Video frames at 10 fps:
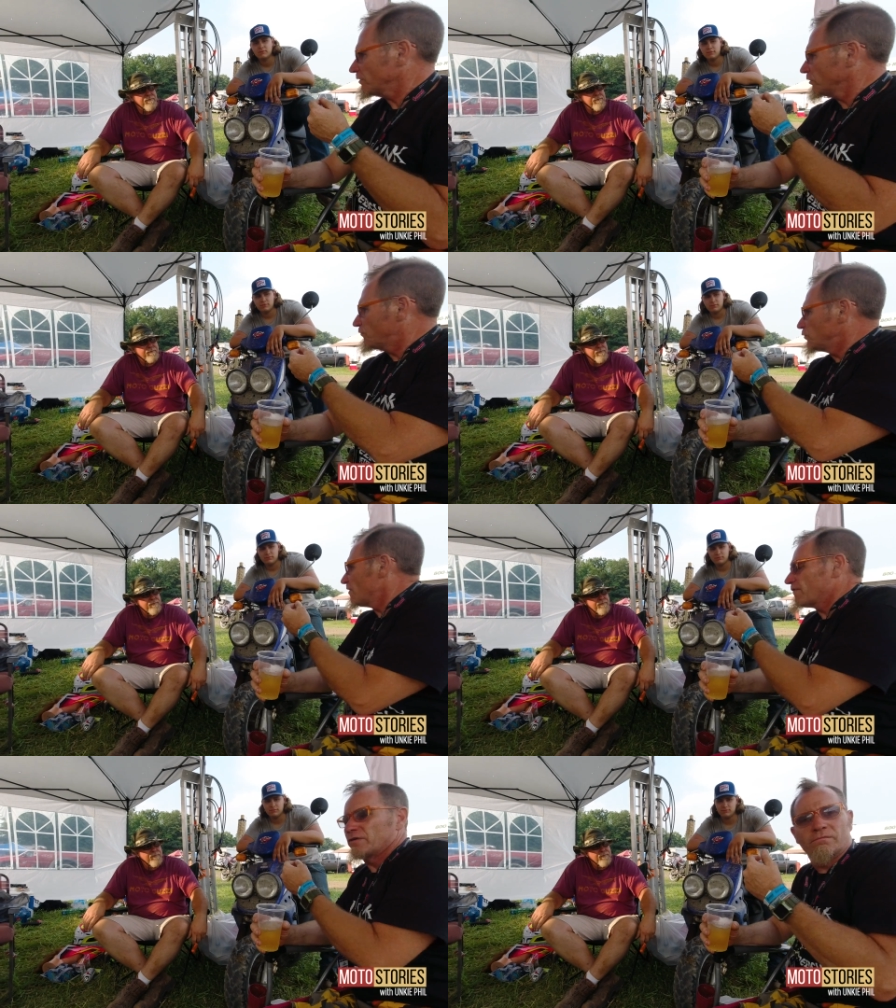I don't know if
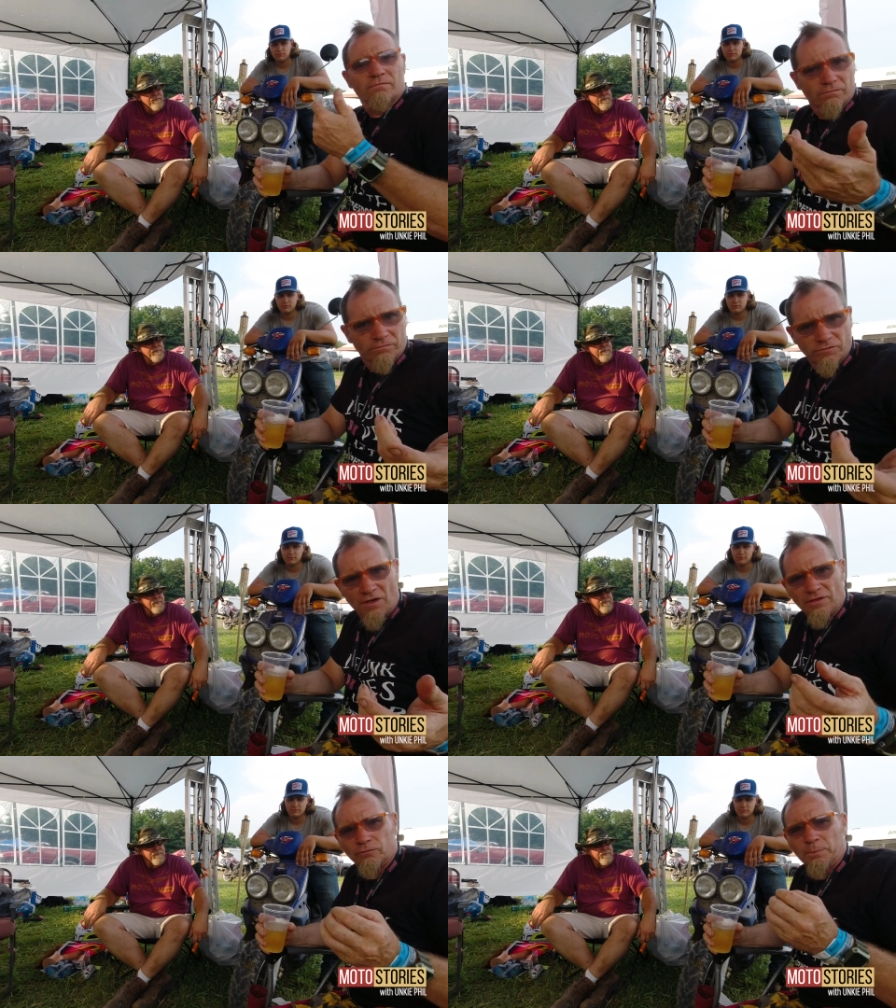you ever
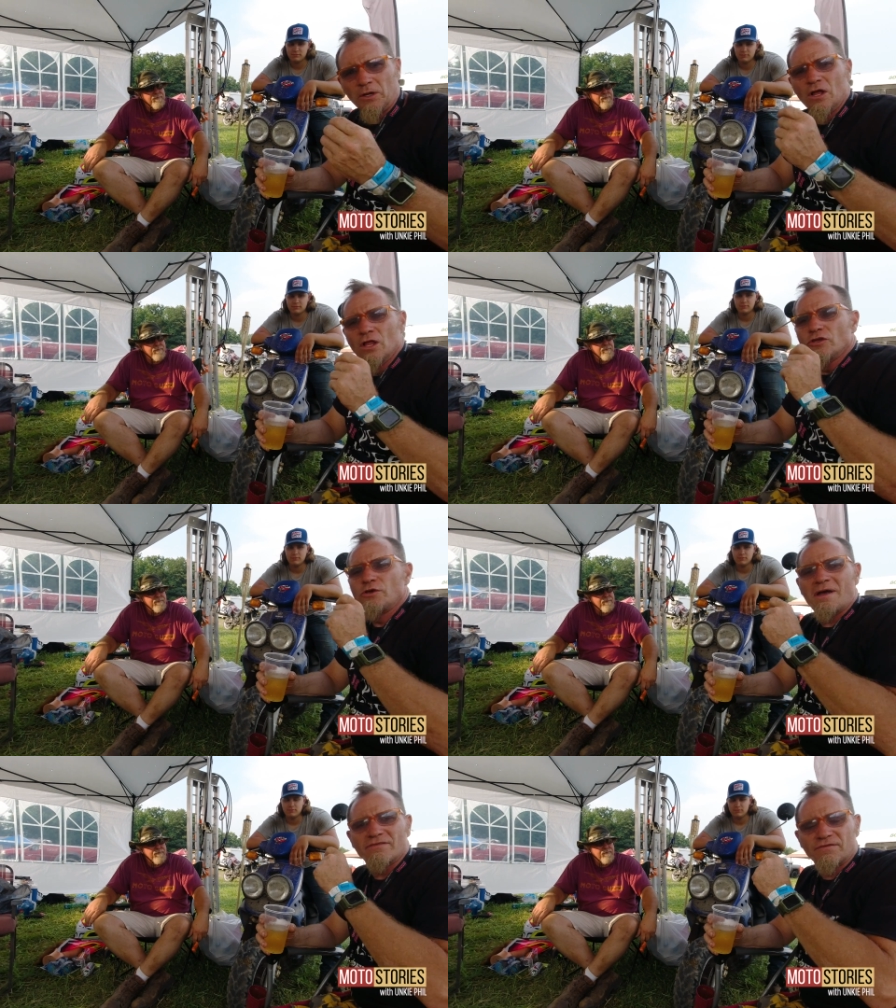done this, but
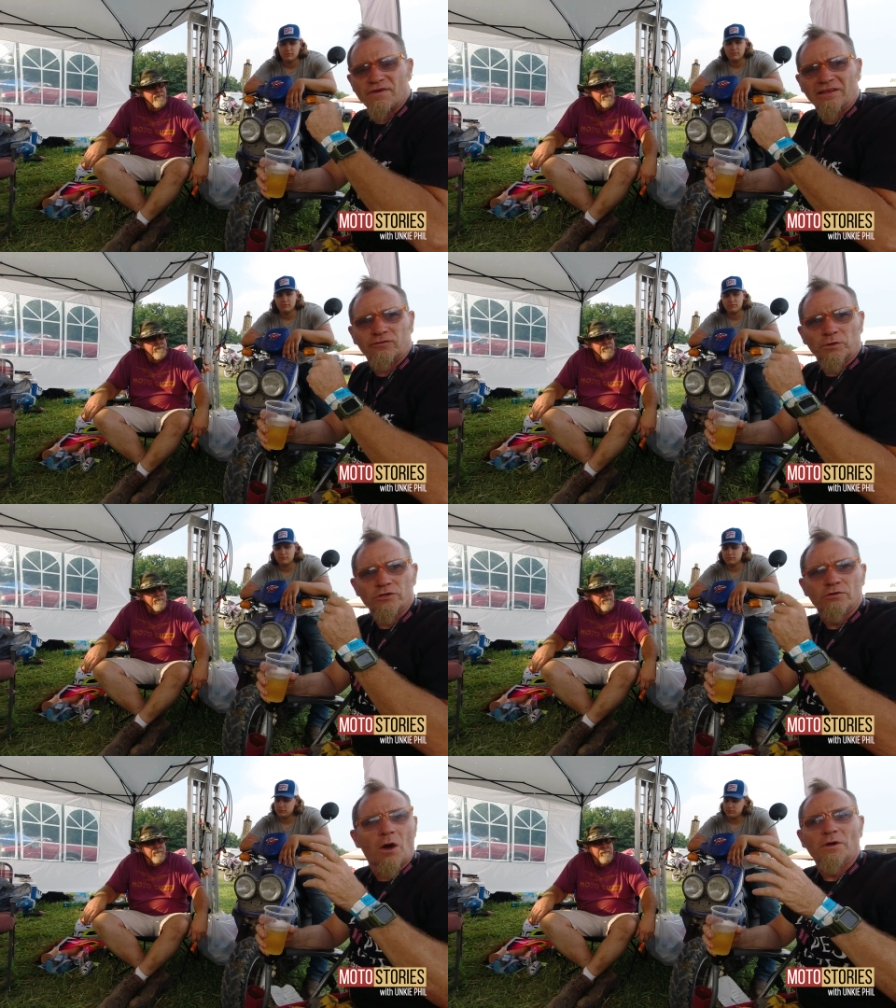you have events where
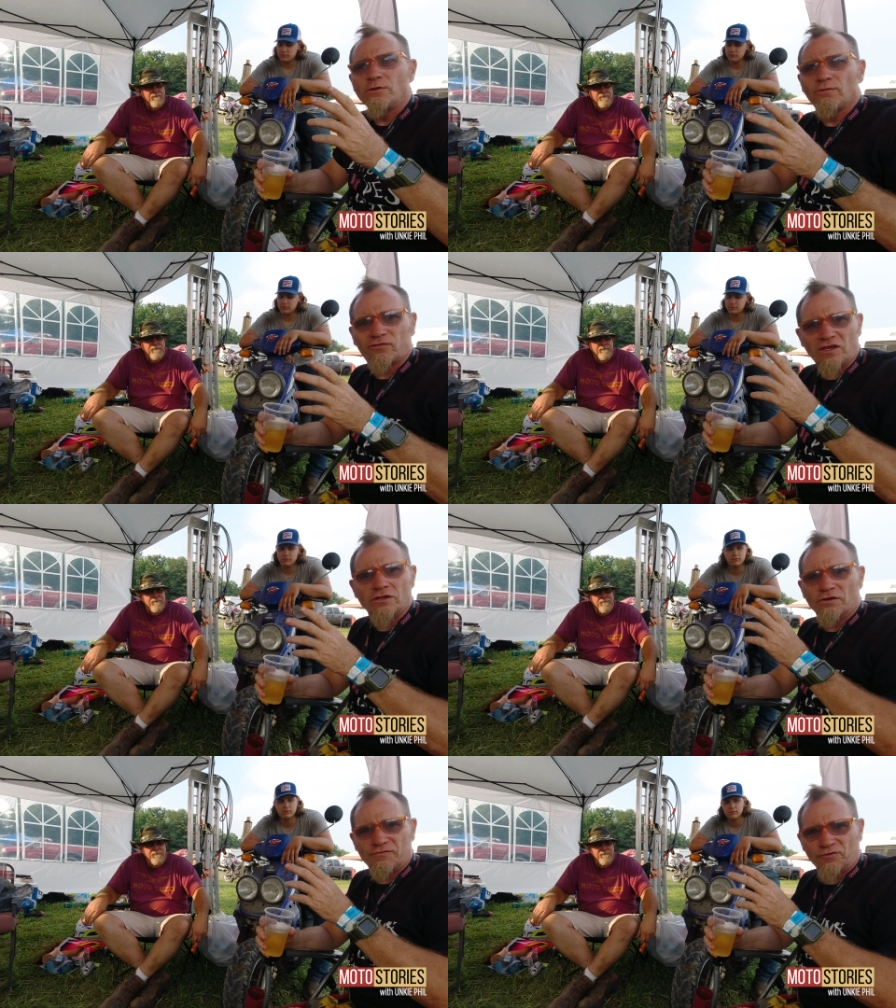you go and you see
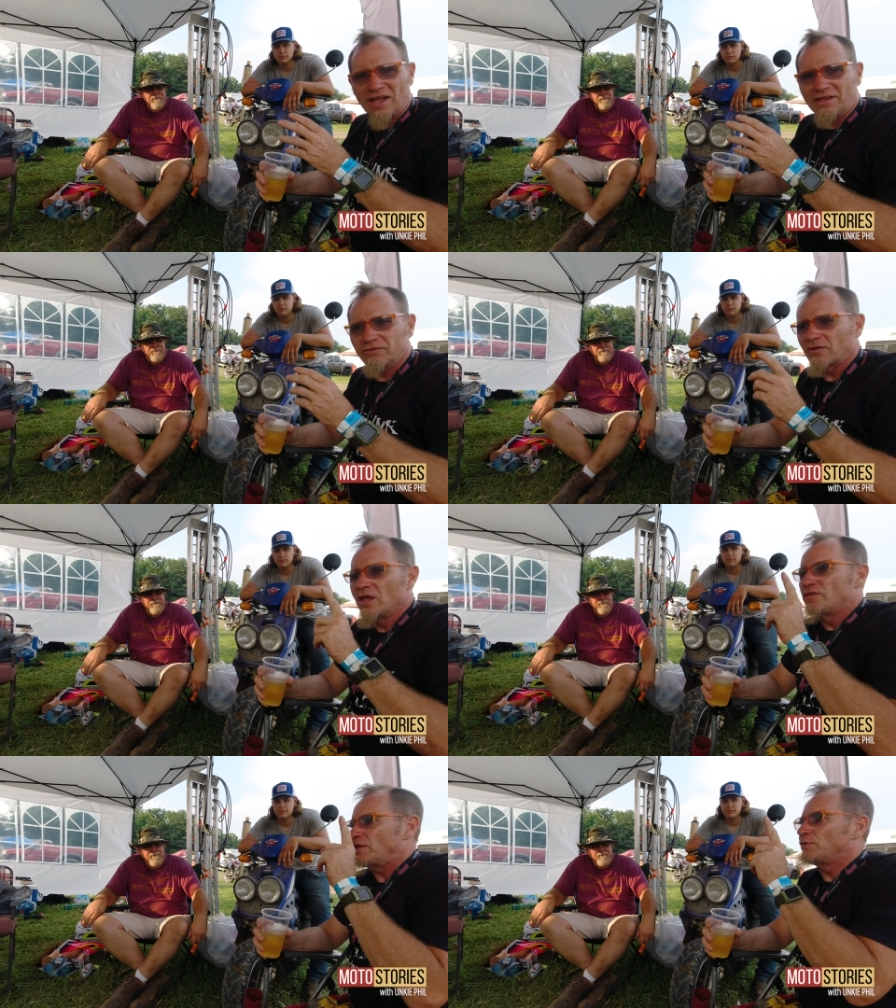your friends
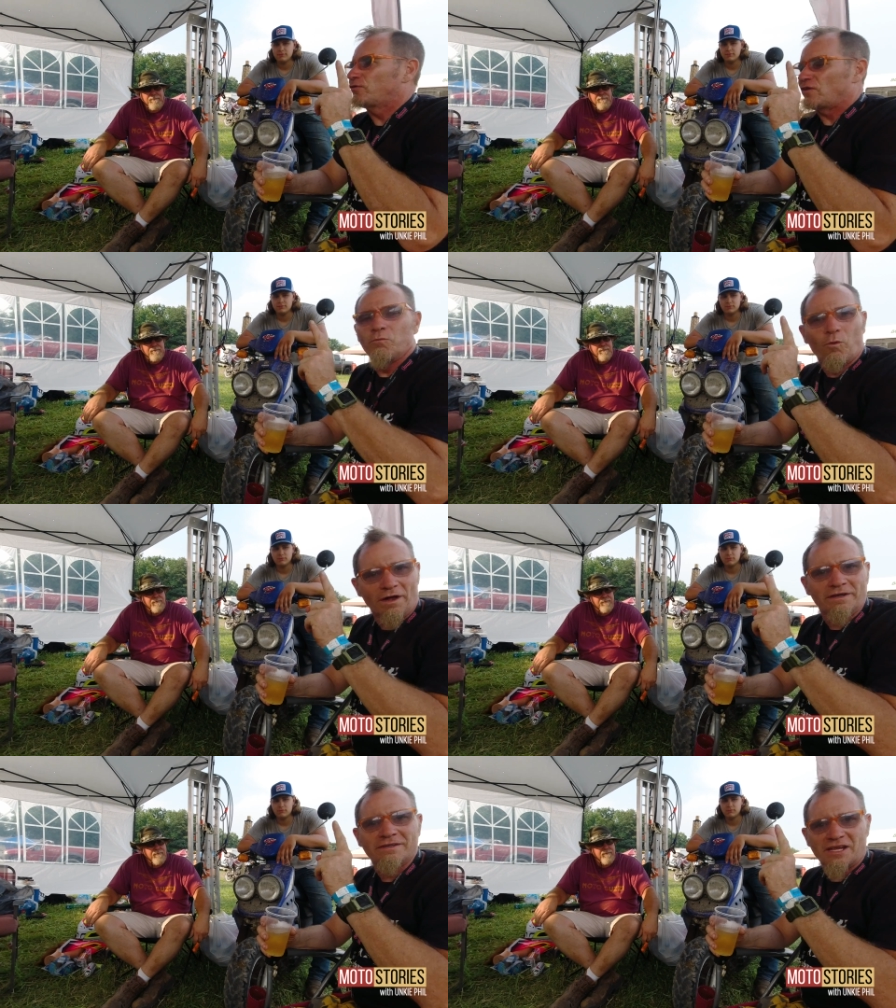that you see
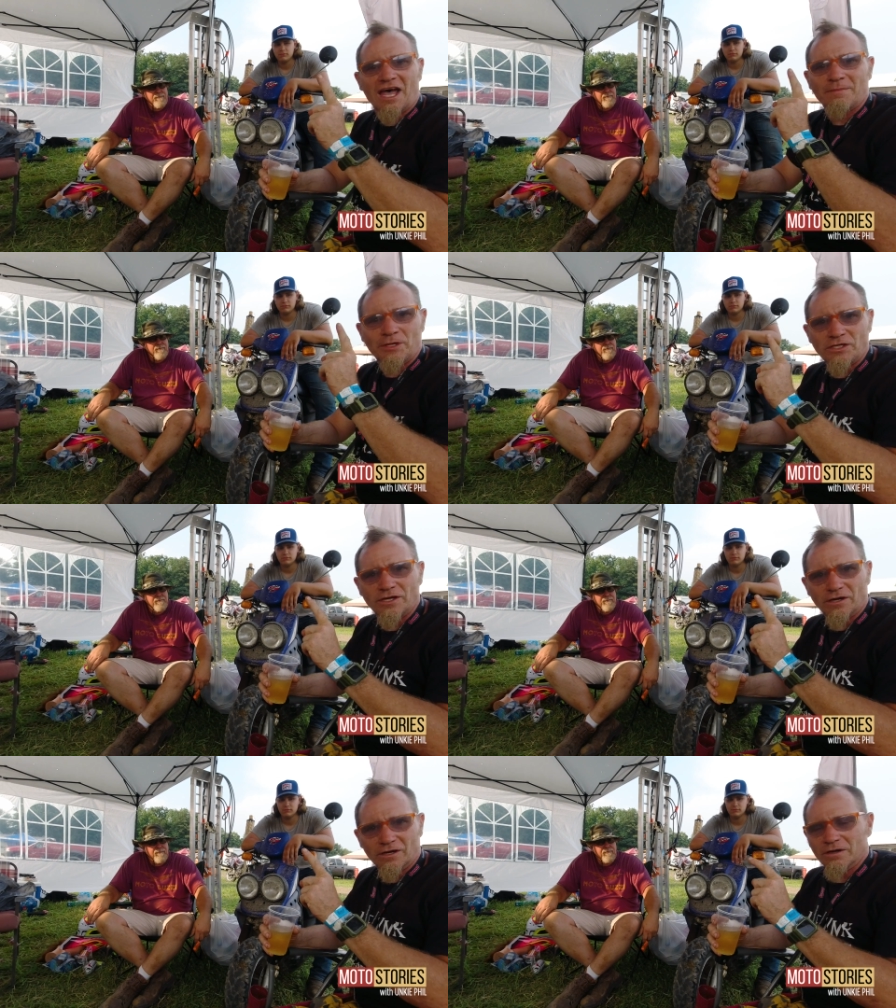one time a
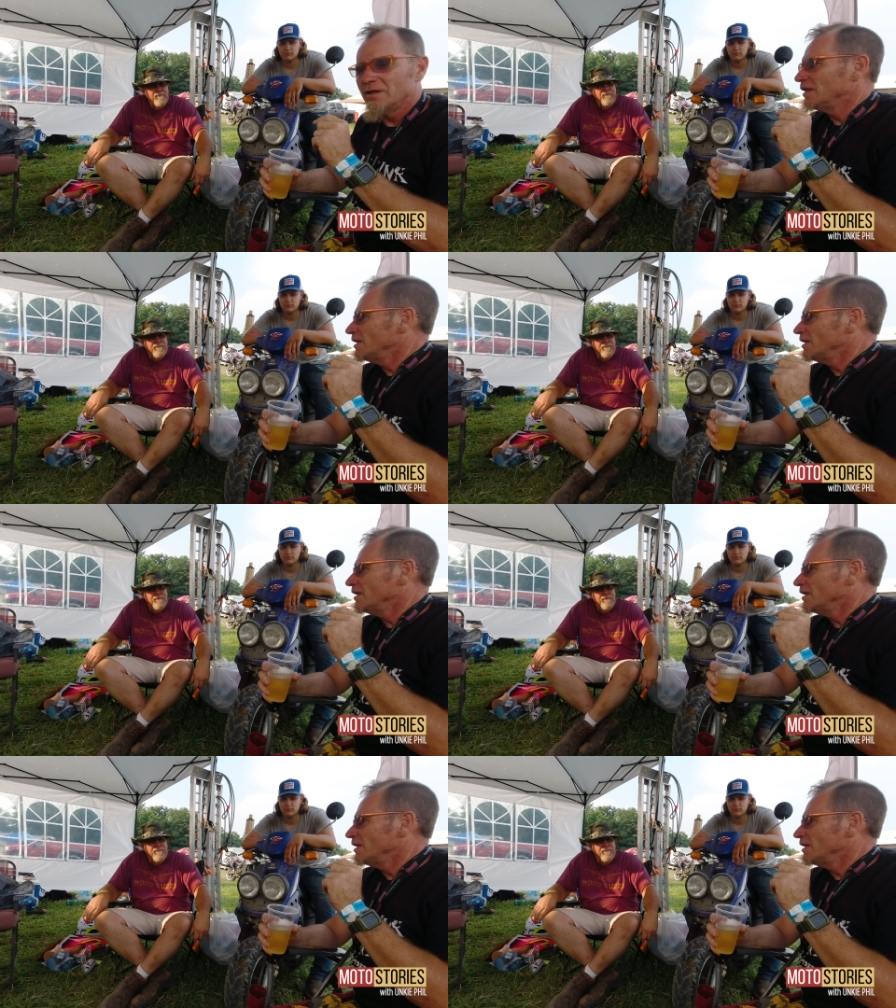year.